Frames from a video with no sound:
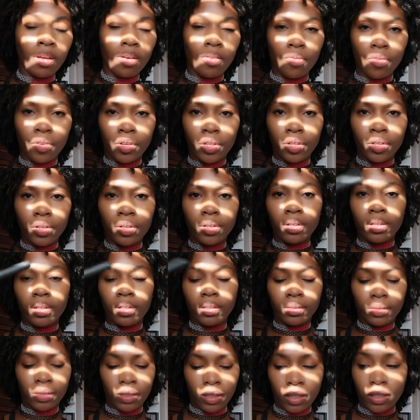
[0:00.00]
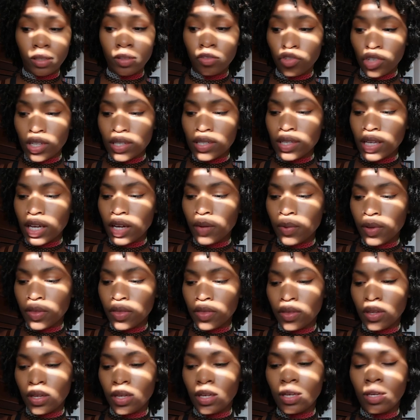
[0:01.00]
For your, just like
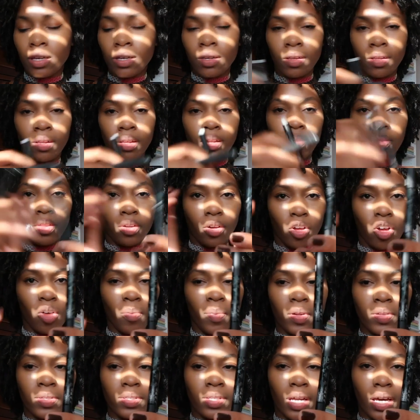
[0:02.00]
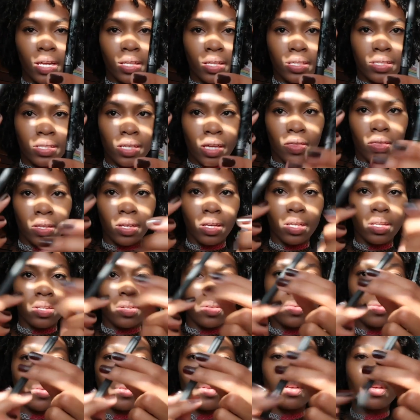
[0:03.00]
with the Kobo stylus and the
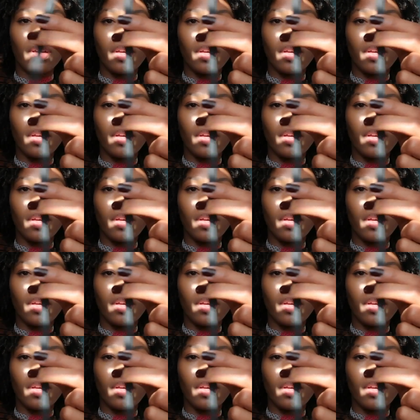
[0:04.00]
Kindle,